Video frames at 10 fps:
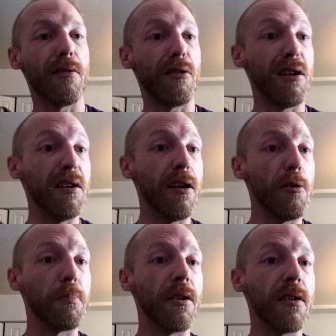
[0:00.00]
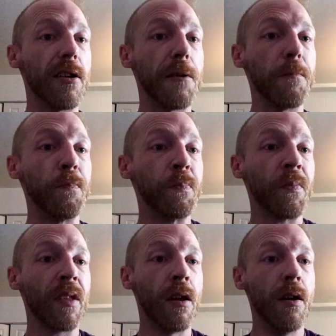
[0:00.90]
uh, in Alberta.
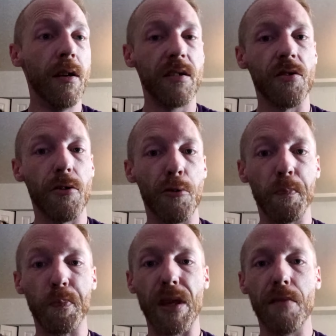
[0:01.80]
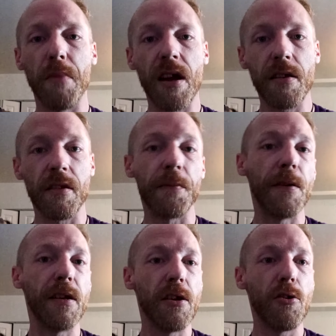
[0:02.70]
So in my other
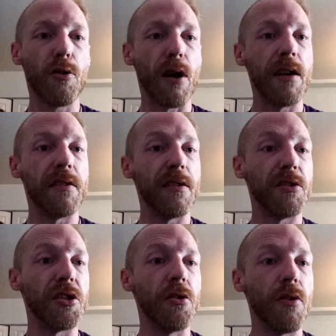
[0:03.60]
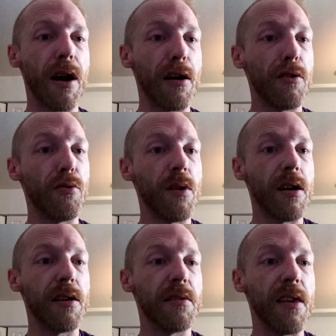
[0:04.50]
video, I did show how uh,